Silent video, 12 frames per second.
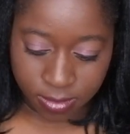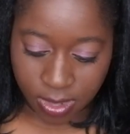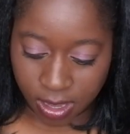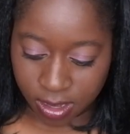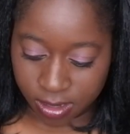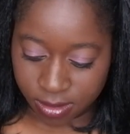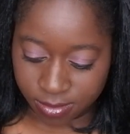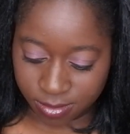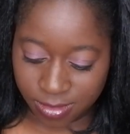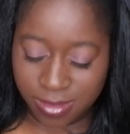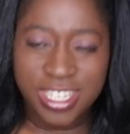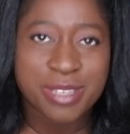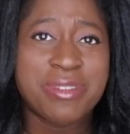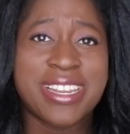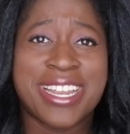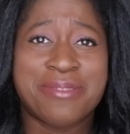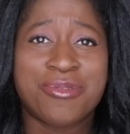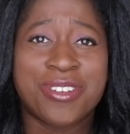um, just
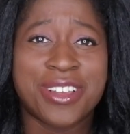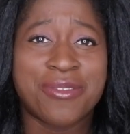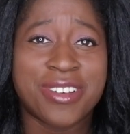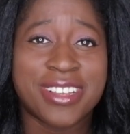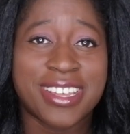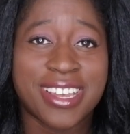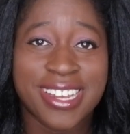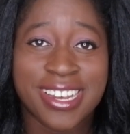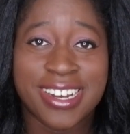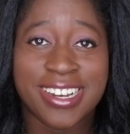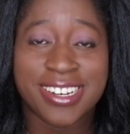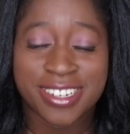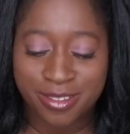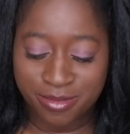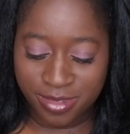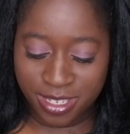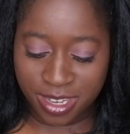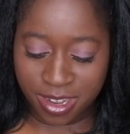banana pudding, really.
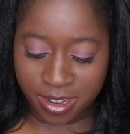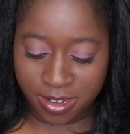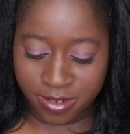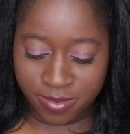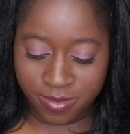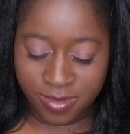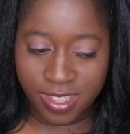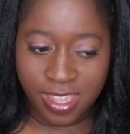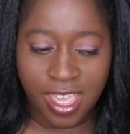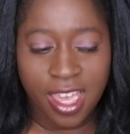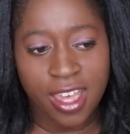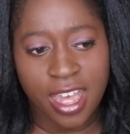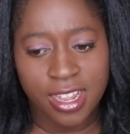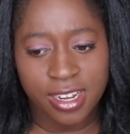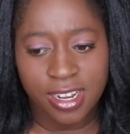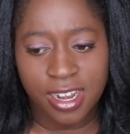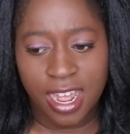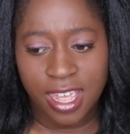Um, so yeah,
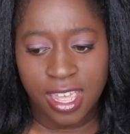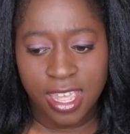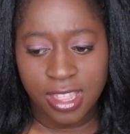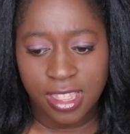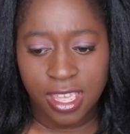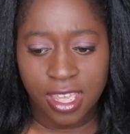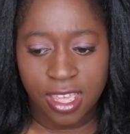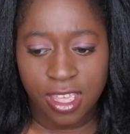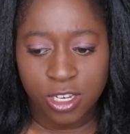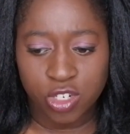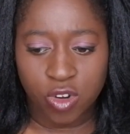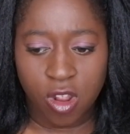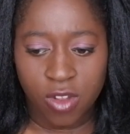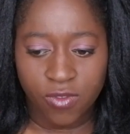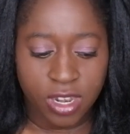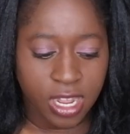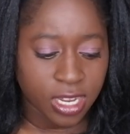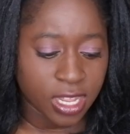I, I get the strong
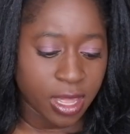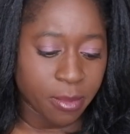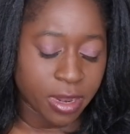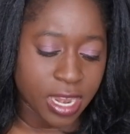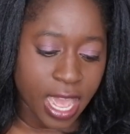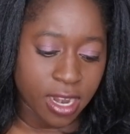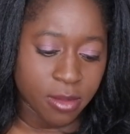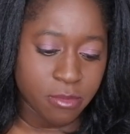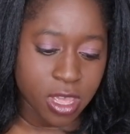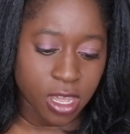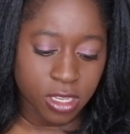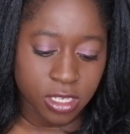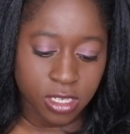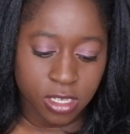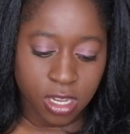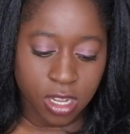vanilla and banana mix.